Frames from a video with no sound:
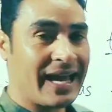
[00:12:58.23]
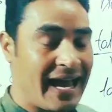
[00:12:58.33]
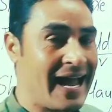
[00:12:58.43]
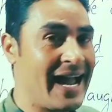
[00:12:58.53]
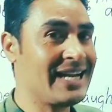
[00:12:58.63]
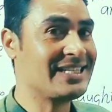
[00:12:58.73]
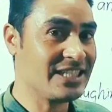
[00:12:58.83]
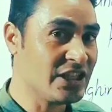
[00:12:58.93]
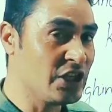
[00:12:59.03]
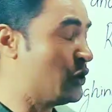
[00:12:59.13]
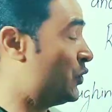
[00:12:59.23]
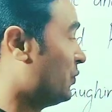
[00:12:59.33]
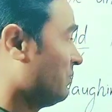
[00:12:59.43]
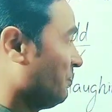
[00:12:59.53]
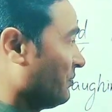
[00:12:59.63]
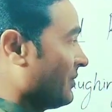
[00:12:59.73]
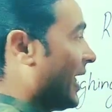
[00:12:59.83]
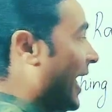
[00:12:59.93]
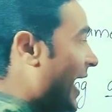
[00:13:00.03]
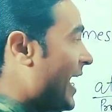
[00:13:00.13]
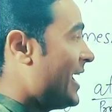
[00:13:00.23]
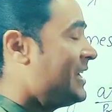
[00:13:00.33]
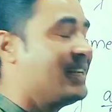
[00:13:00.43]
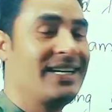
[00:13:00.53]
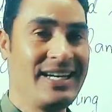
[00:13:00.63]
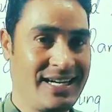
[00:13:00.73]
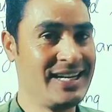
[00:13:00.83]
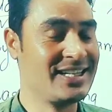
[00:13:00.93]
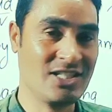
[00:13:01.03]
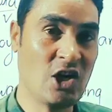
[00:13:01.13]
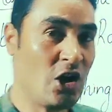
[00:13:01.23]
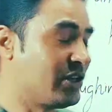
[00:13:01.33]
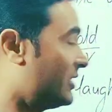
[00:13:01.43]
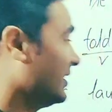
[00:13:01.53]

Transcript: at you and her, not